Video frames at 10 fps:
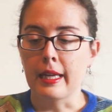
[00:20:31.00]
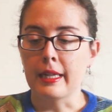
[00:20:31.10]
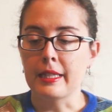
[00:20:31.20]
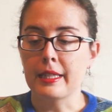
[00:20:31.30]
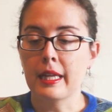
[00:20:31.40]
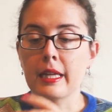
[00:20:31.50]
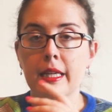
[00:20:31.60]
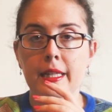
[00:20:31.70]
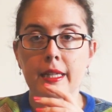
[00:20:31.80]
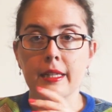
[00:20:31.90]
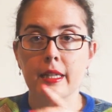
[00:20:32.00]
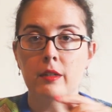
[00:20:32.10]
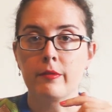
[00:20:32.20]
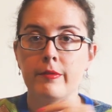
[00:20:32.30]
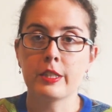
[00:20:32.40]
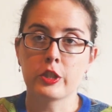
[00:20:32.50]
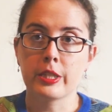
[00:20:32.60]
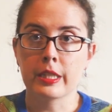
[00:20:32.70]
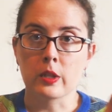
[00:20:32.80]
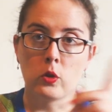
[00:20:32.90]
And then I think I'll
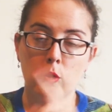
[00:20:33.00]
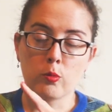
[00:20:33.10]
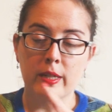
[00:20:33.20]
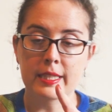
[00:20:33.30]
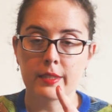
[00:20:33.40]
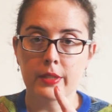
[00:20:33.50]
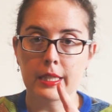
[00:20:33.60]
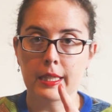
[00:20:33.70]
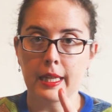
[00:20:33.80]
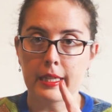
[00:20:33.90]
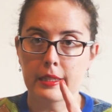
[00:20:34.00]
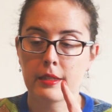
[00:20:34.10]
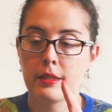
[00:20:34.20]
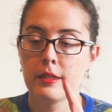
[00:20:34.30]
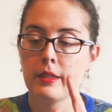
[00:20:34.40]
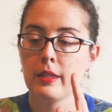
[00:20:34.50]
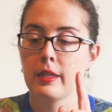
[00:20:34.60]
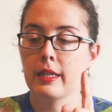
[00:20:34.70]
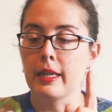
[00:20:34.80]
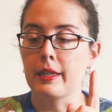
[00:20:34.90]
finish knitting the whole rest of the thing,
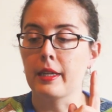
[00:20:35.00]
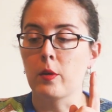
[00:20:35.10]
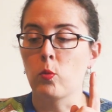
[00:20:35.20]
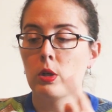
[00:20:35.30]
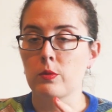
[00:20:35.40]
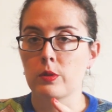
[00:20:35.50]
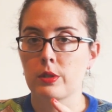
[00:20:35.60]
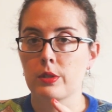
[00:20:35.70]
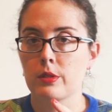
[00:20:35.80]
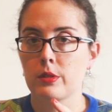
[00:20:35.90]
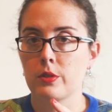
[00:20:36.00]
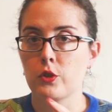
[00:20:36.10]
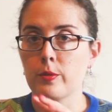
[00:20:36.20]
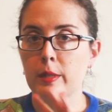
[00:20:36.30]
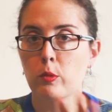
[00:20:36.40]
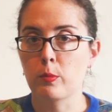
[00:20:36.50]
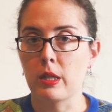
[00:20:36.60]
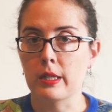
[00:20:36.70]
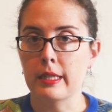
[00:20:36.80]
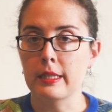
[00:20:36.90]
and I won't do any
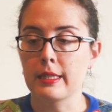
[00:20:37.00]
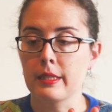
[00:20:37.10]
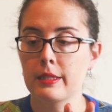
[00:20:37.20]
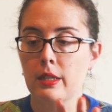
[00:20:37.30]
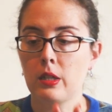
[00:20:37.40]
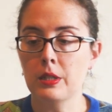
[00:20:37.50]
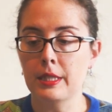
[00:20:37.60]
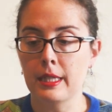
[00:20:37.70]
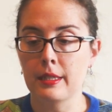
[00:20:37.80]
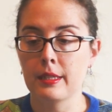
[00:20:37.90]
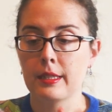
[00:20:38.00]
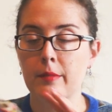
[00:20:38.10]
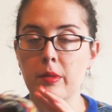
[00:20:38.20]
more blocking until it's all done.